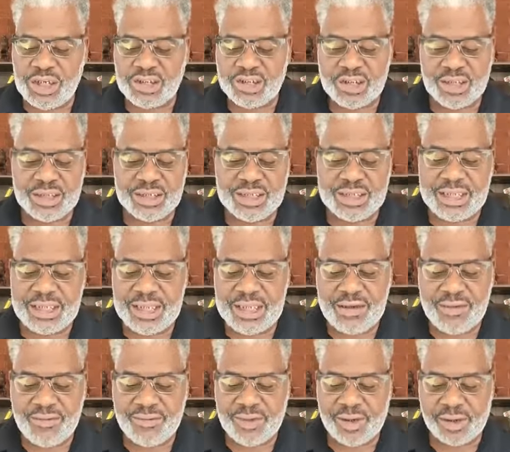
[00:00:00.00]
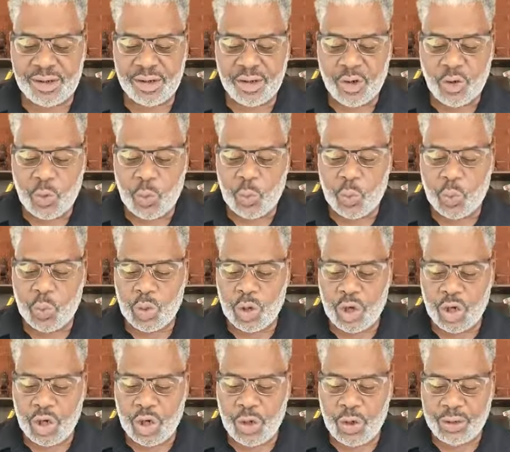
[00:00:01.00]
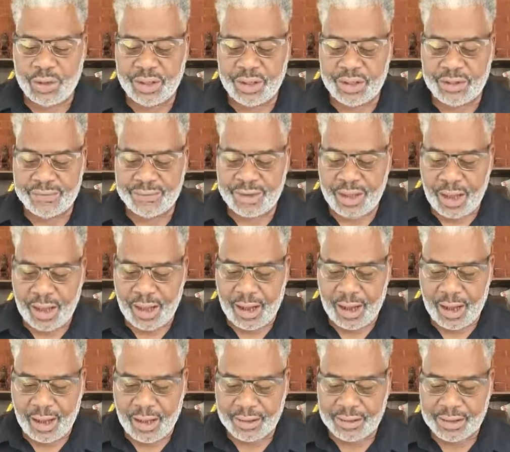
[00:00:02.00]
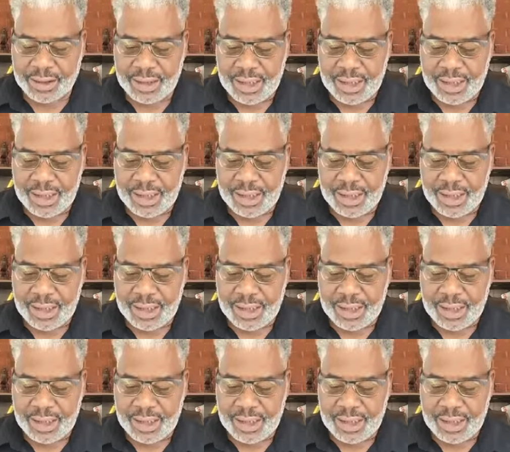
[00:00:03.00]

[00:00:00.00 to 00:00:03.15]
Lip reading: should leave the word of God